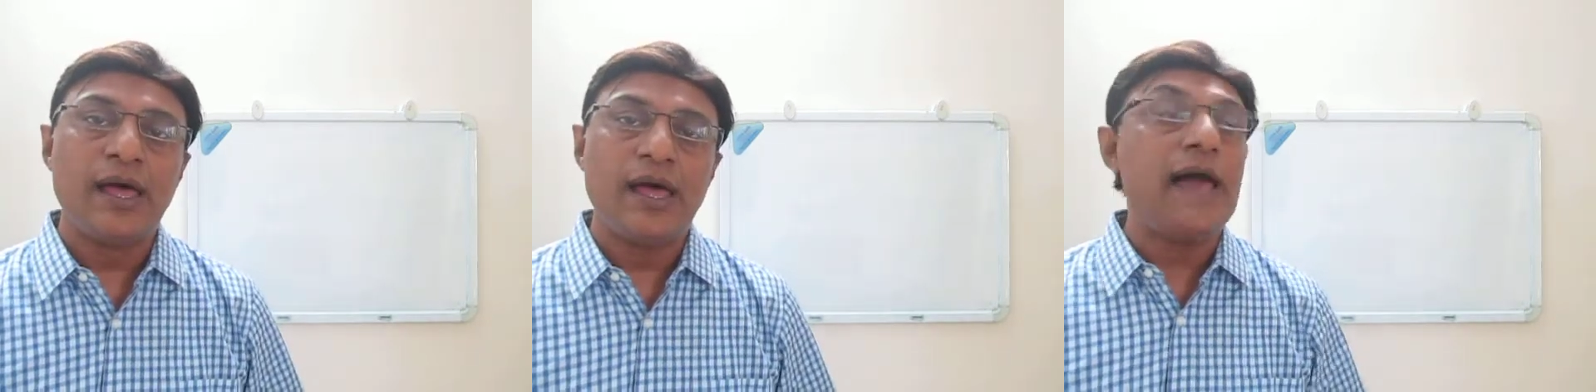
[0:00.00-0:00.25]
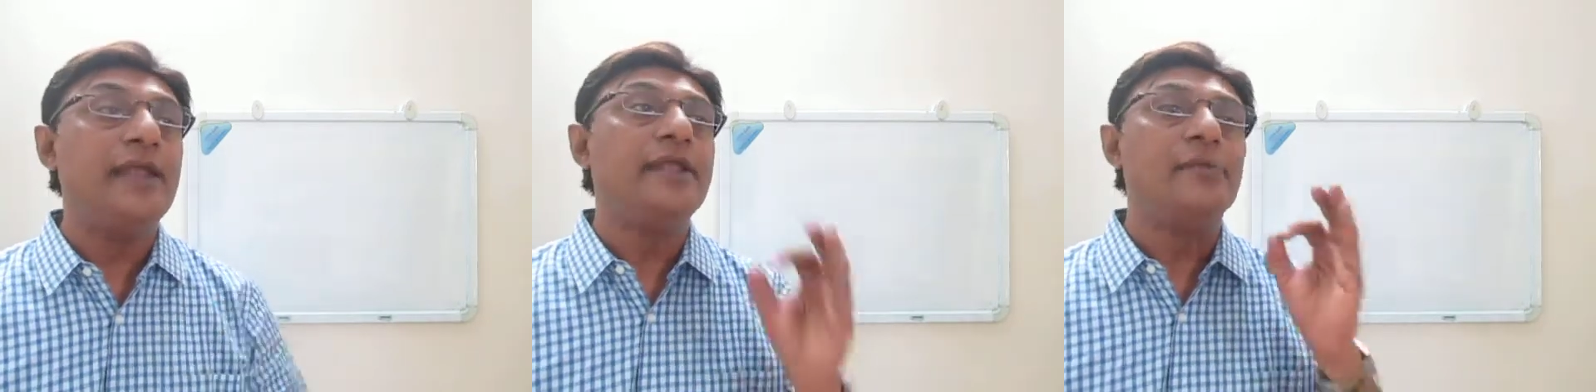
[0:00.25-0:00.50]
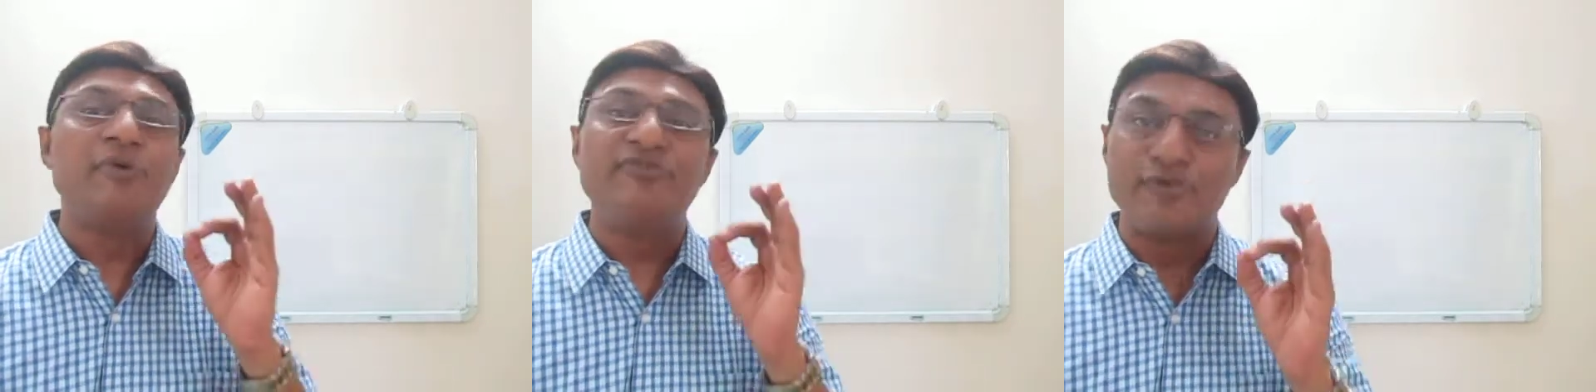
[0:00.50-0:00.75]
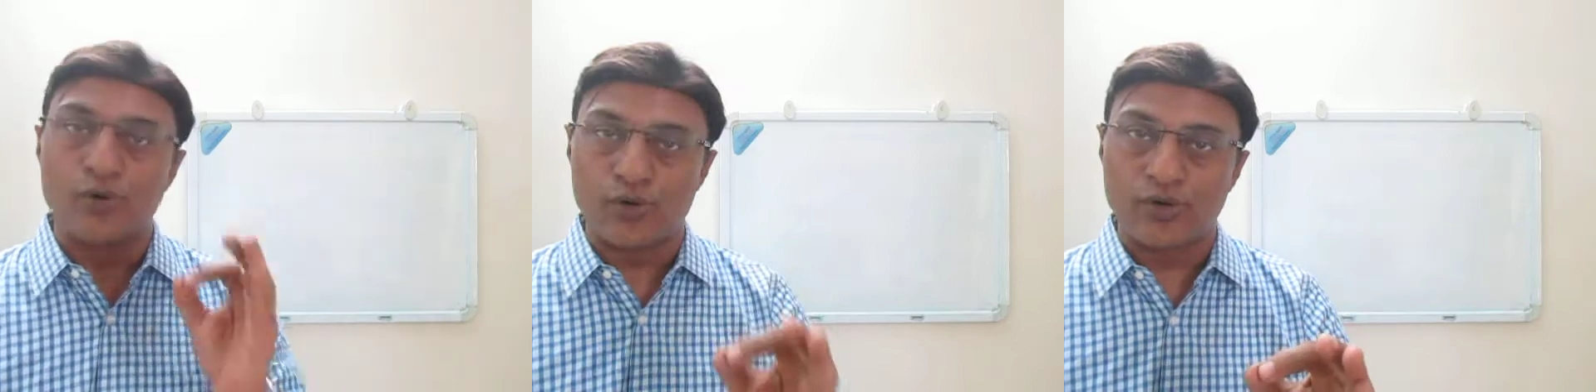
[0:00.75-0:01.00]
And number
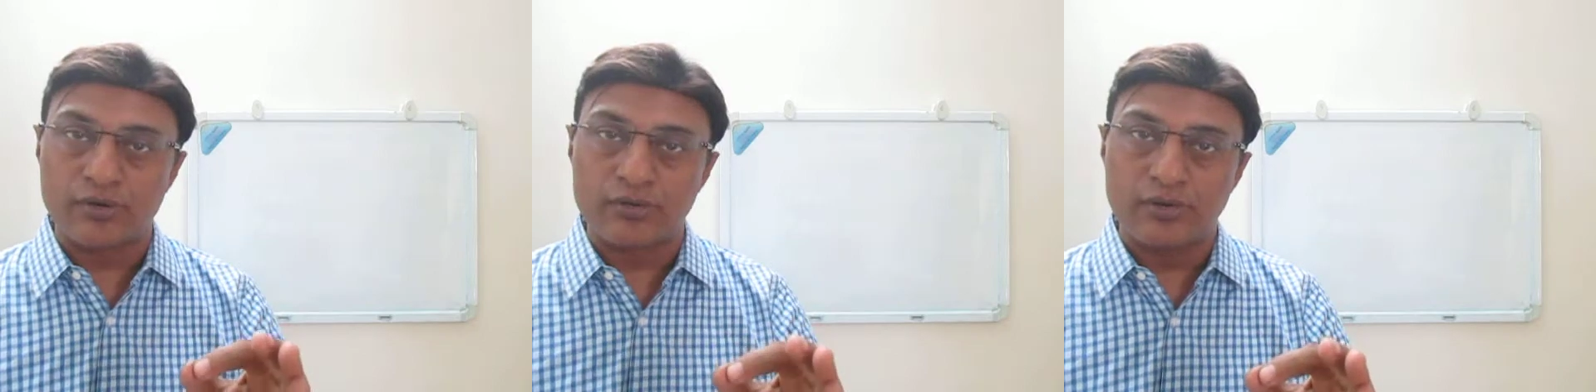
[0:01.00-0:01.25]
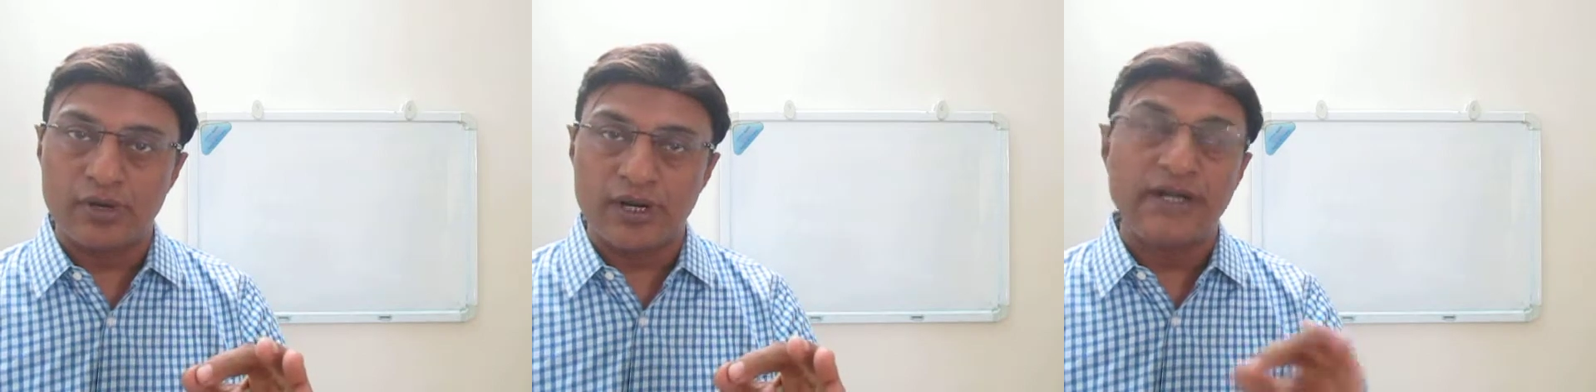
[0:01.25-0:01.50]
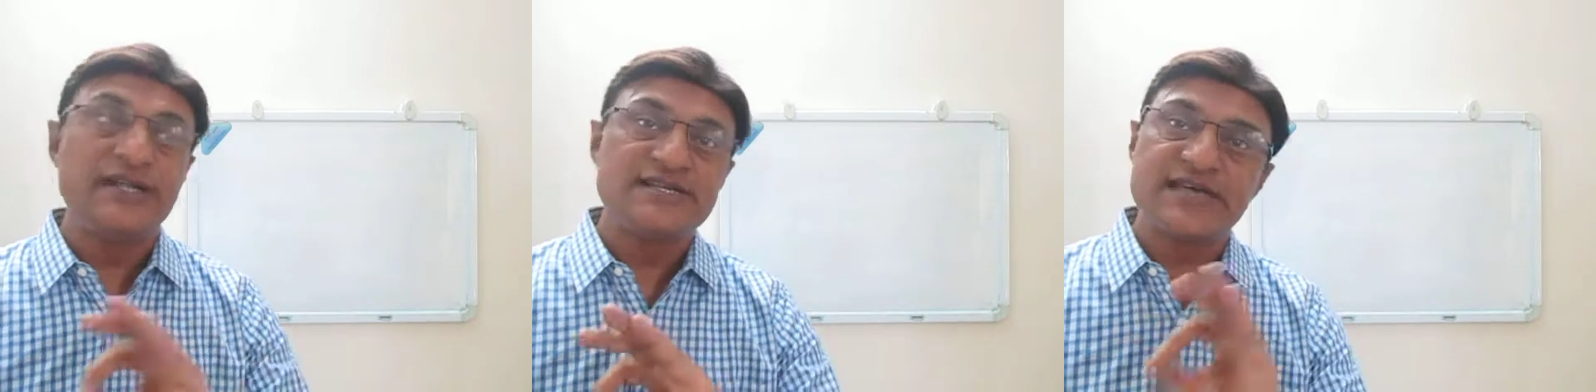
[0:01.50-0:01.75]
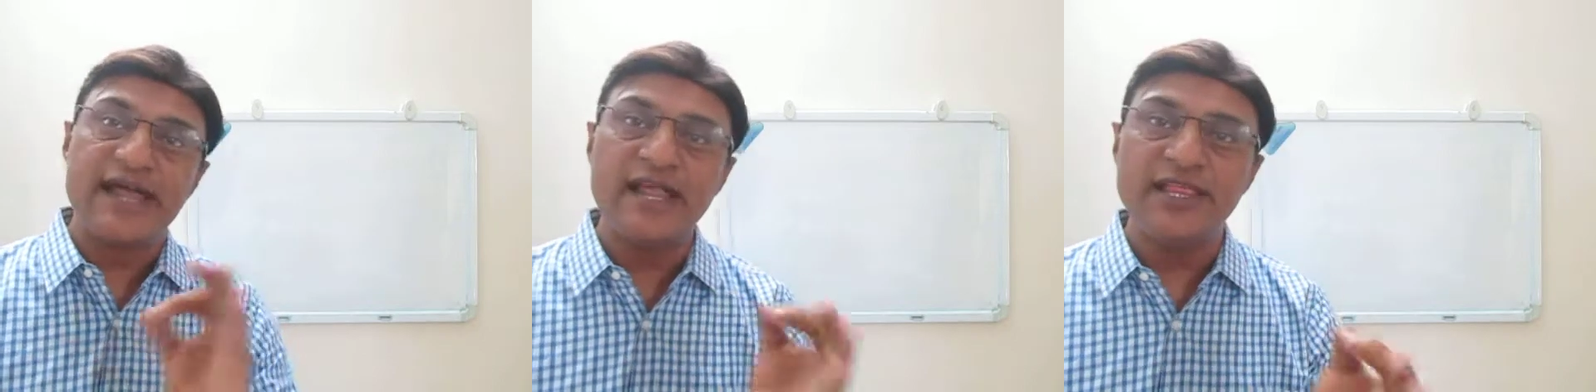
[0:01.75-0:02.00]
4,
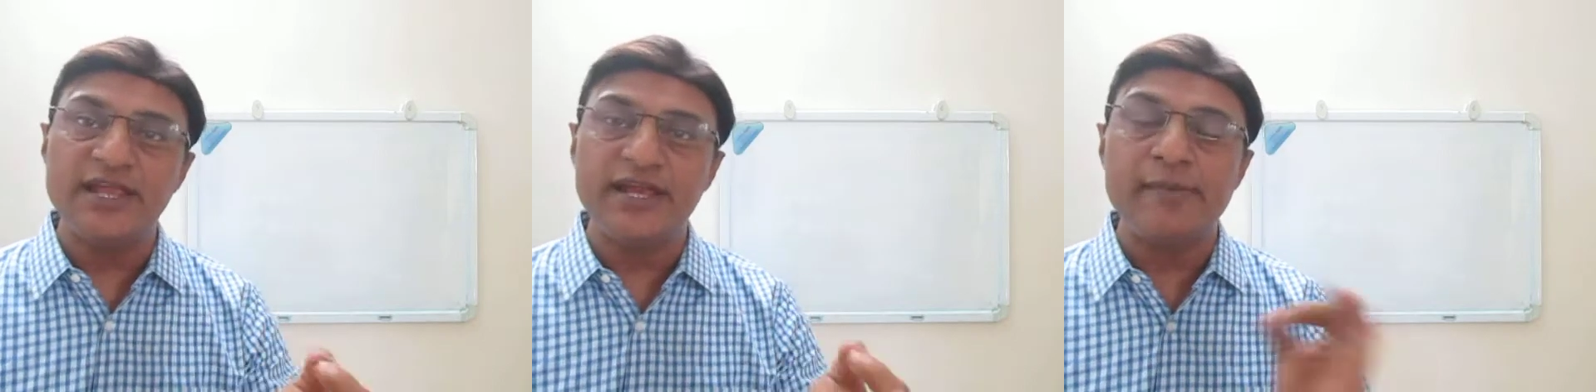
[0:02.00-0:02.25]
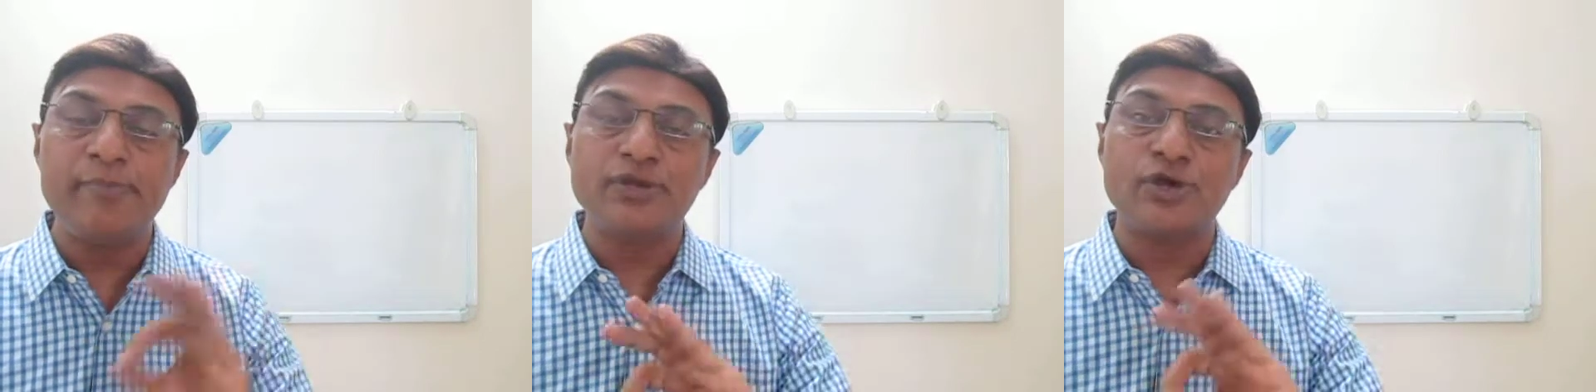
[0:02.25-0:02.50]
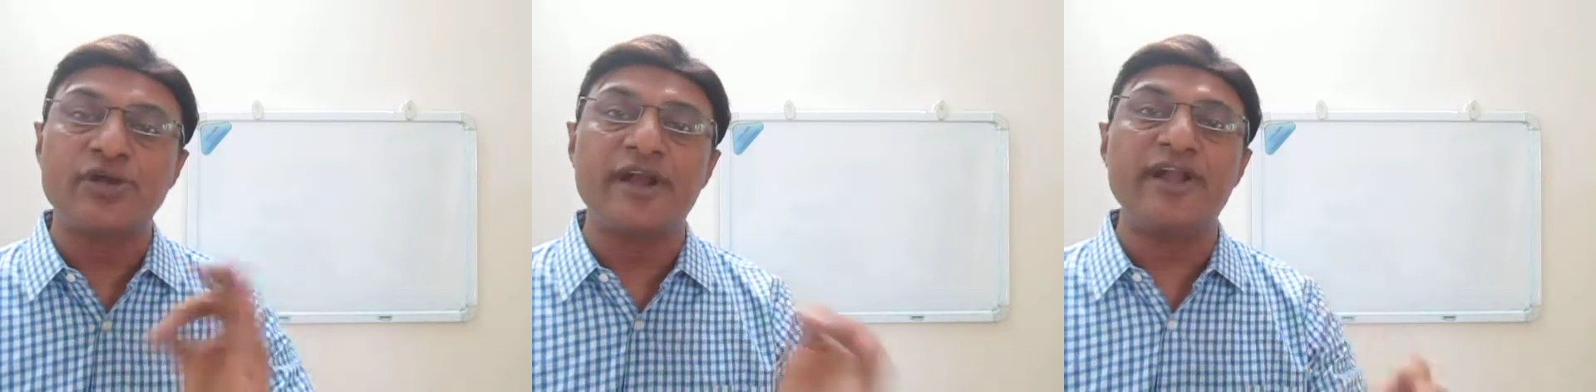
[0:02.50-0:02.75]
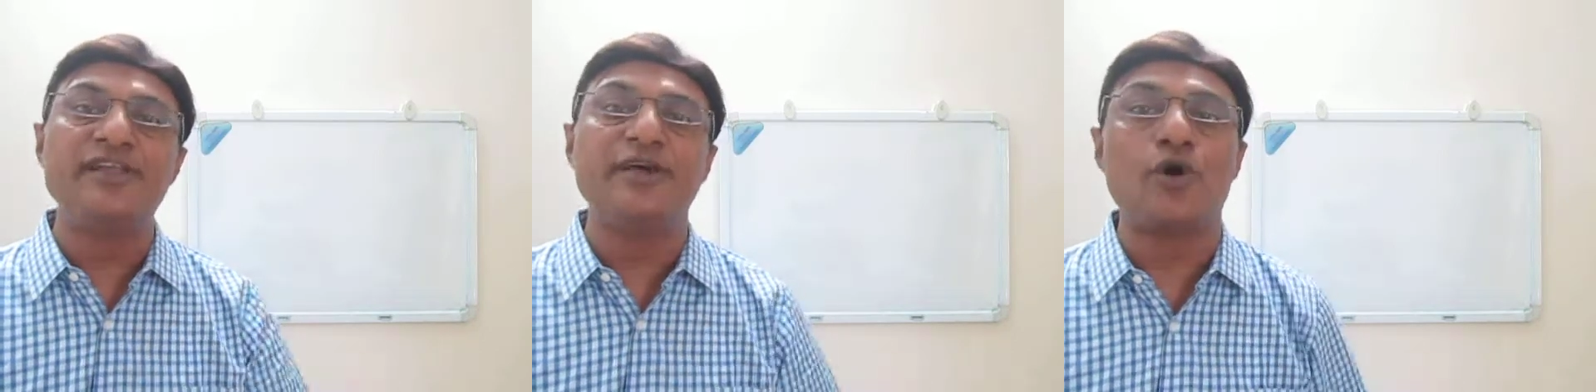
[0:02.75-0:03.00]
deciding the debit or
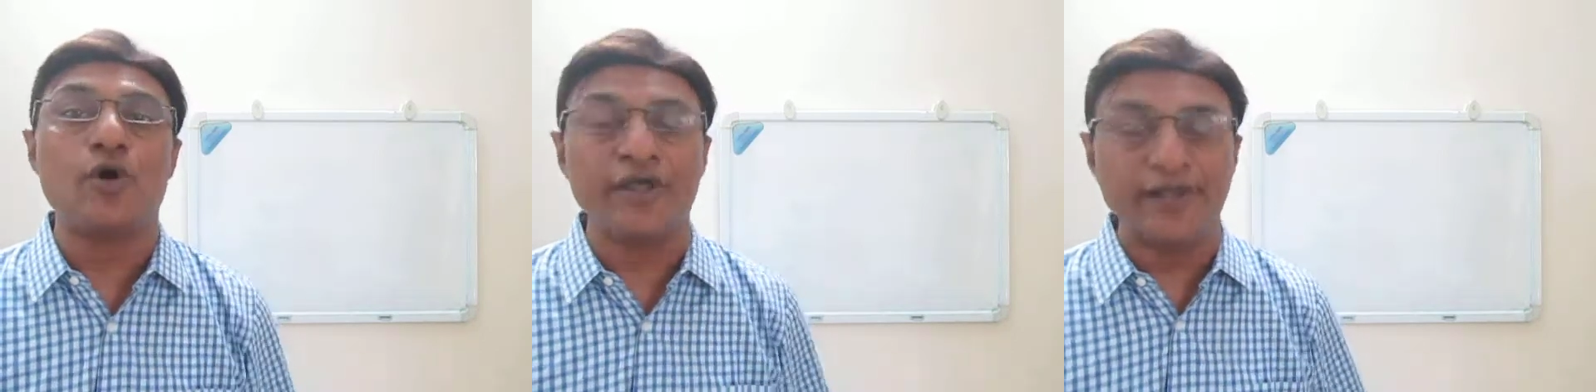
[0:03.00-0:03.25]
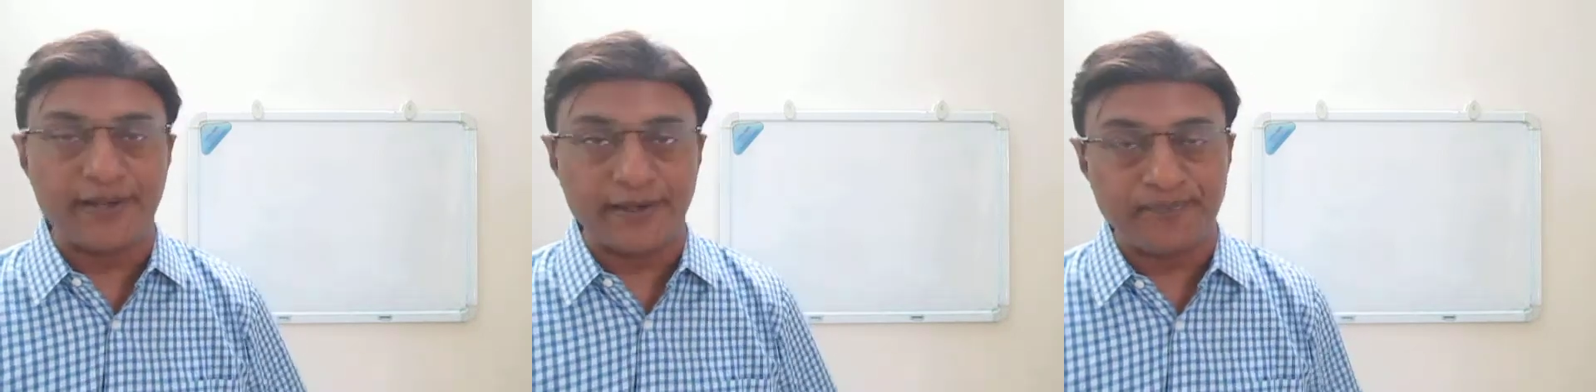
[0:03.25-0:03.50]
credit accordingly.